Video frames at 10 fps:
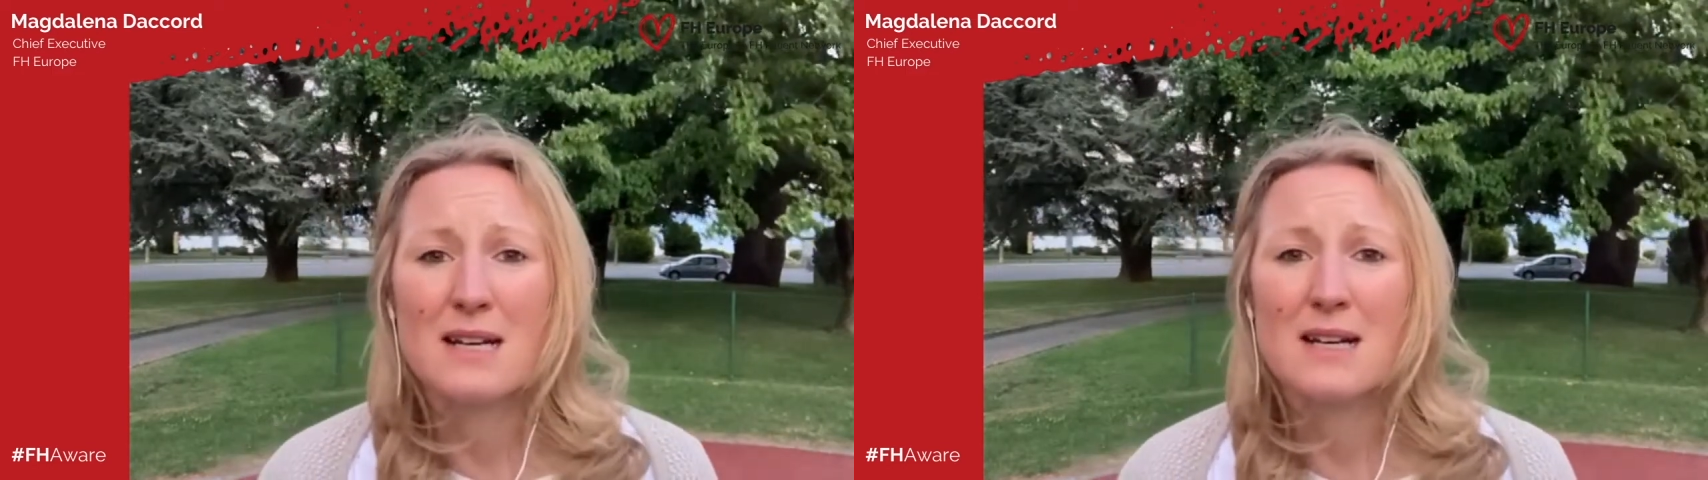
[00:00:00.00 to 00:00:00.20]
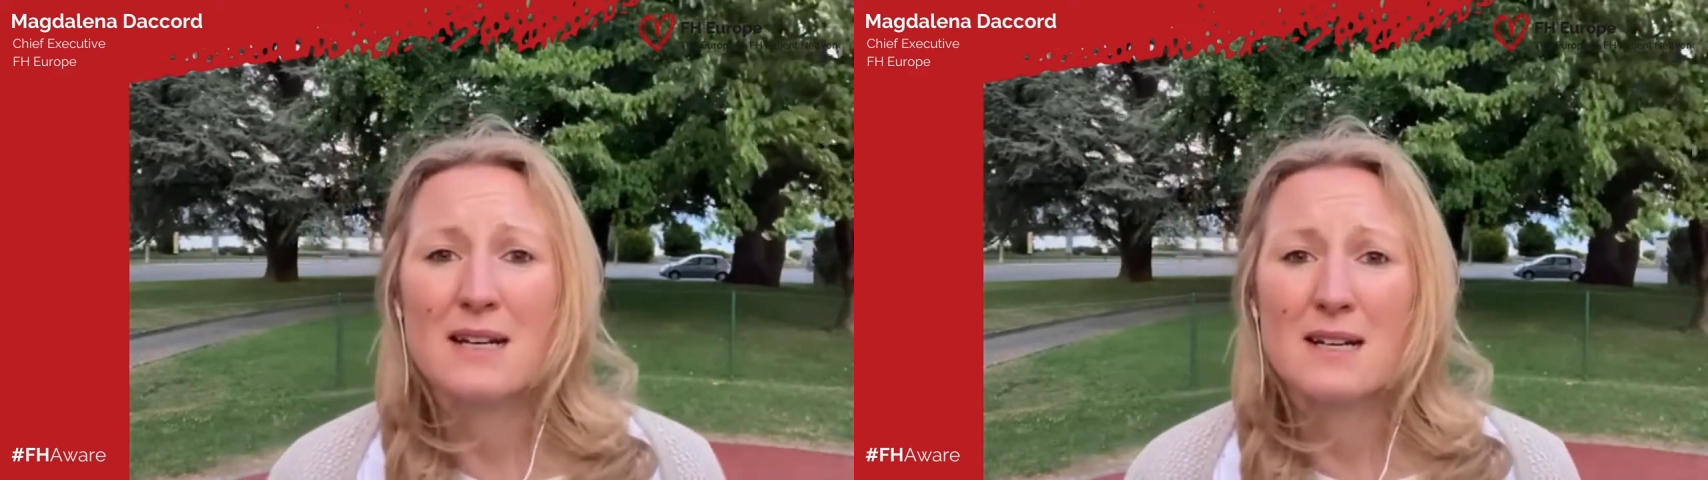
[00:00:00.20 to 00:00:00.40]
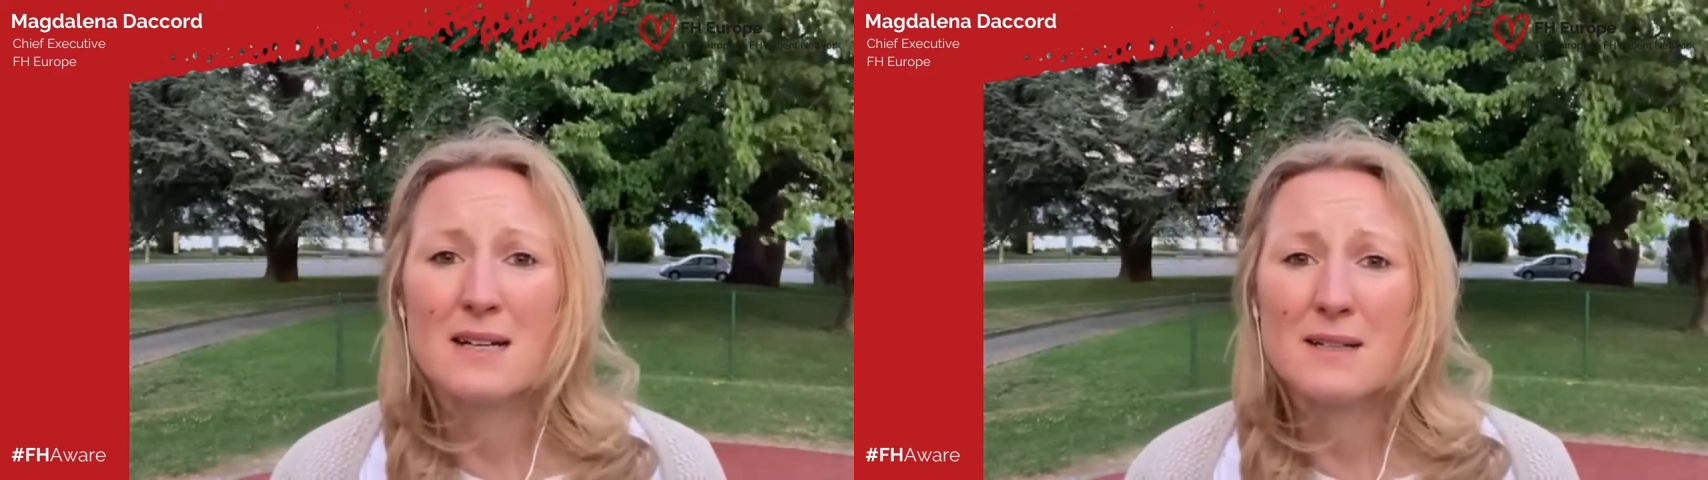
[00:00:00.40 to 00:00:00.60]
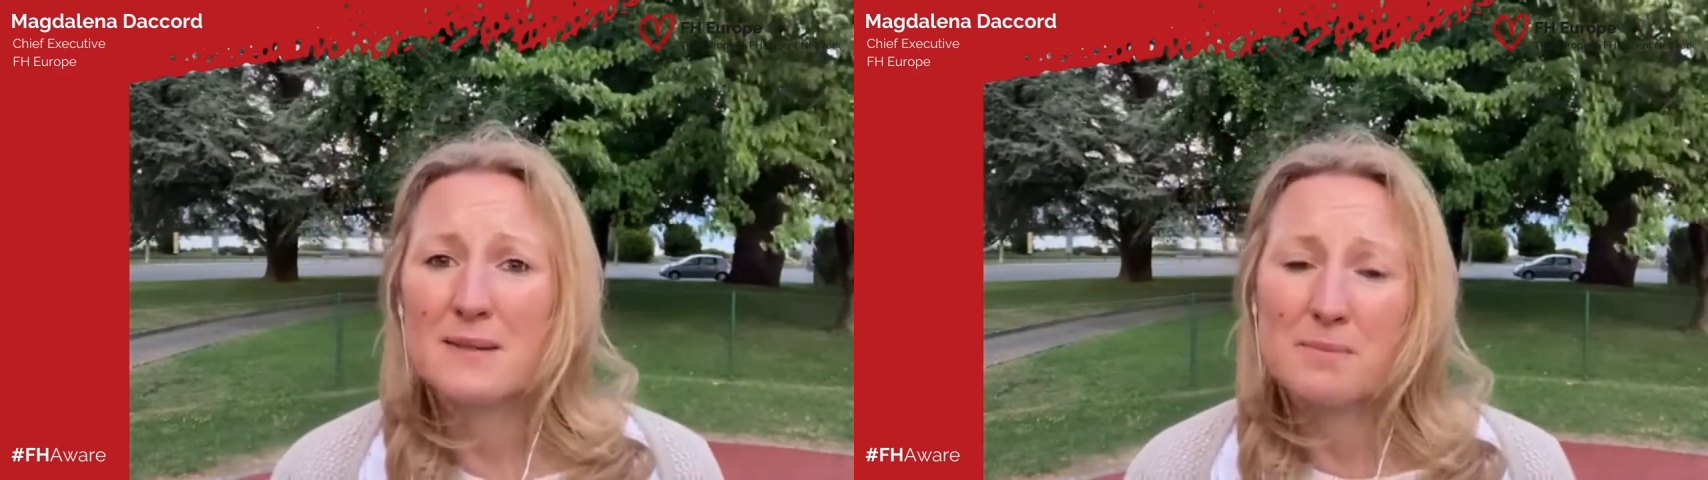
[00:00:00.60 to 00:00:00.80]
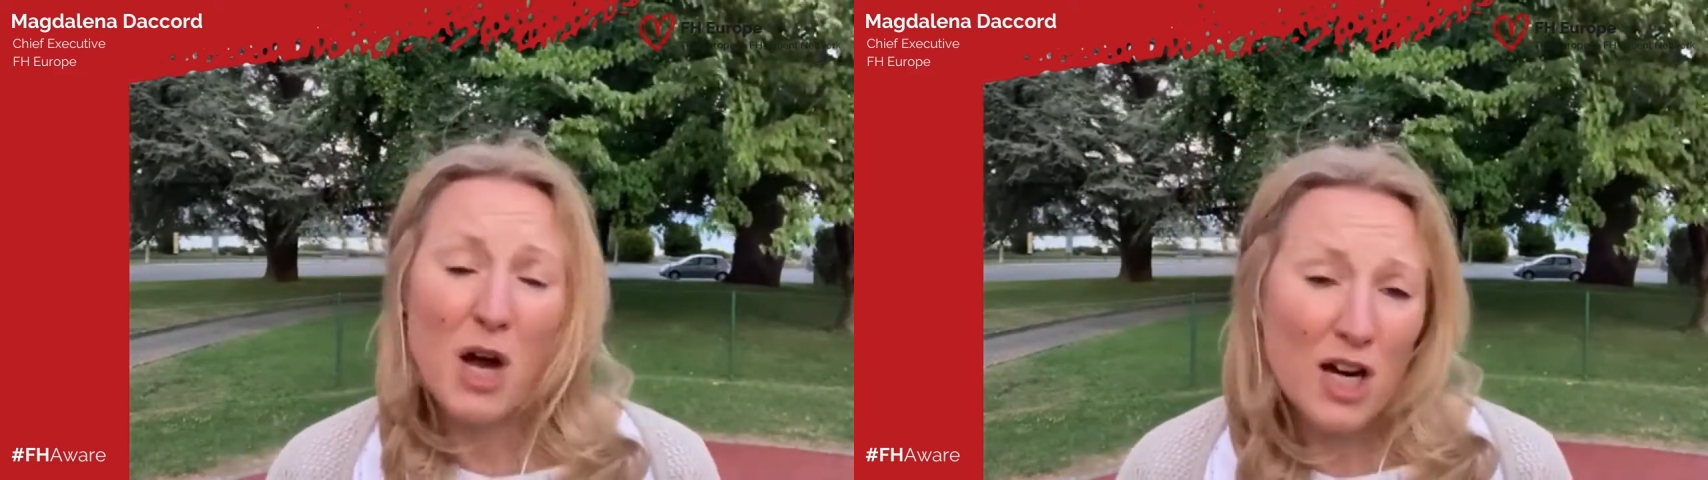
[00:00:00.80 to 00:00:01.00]

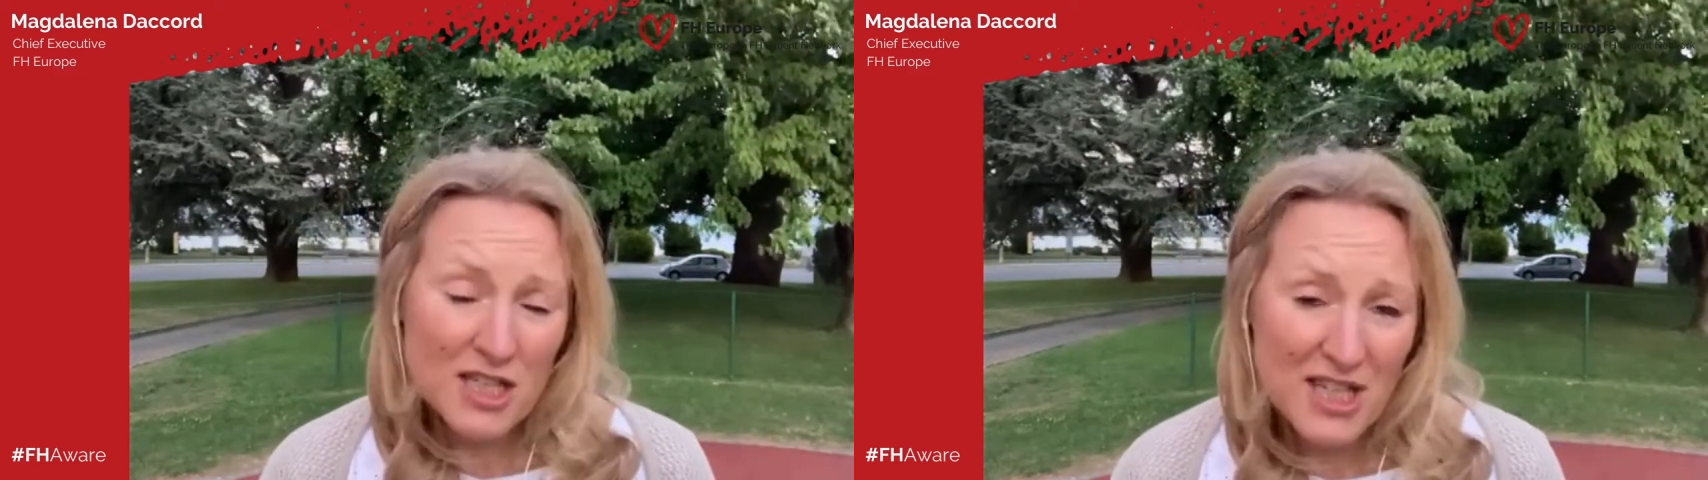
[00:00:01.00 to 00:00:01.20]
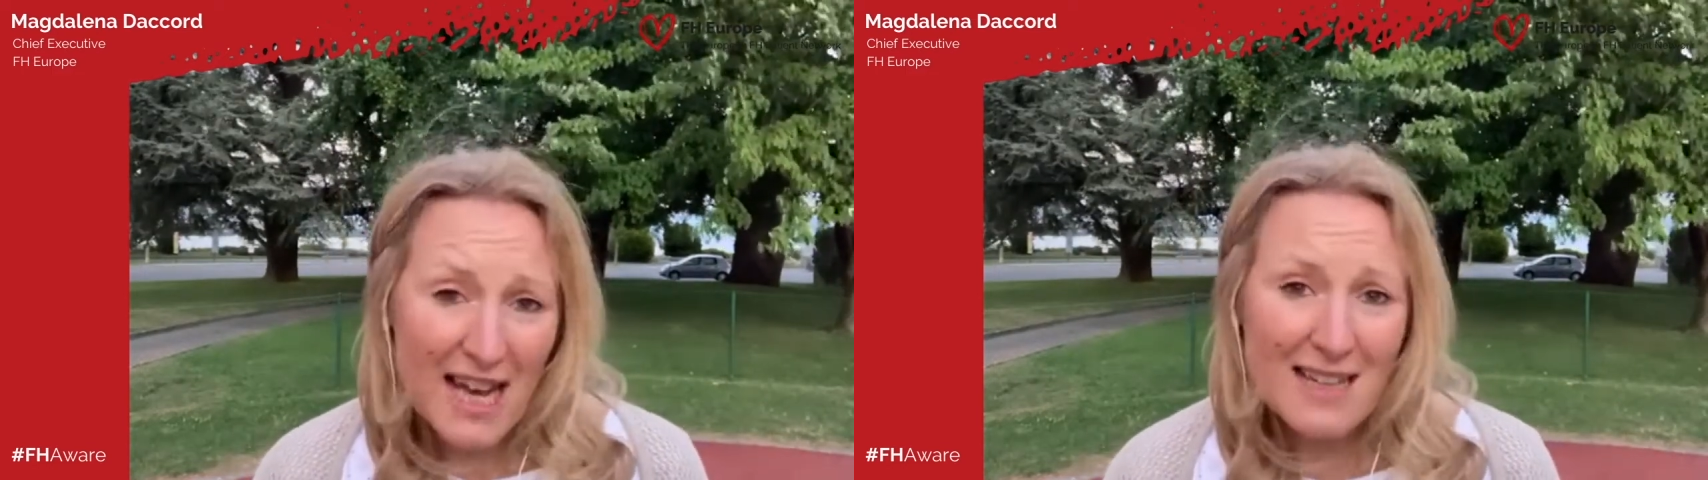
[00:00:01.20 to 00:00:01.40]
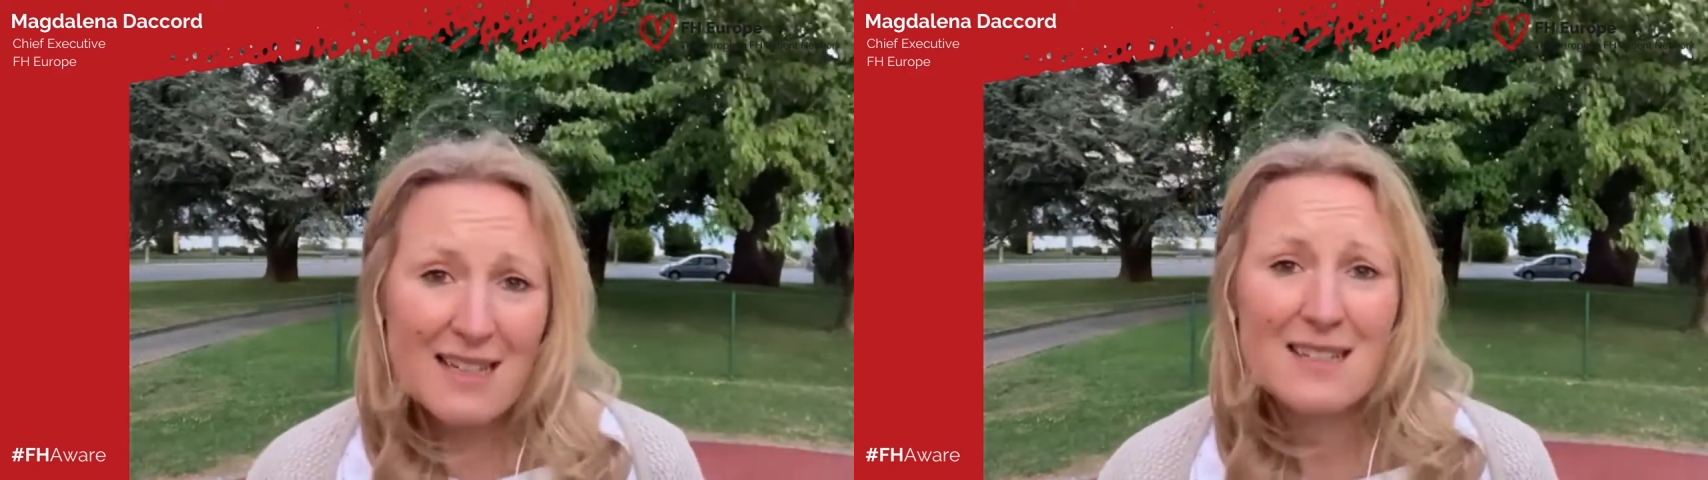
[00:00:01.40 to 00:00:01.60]
heart attack,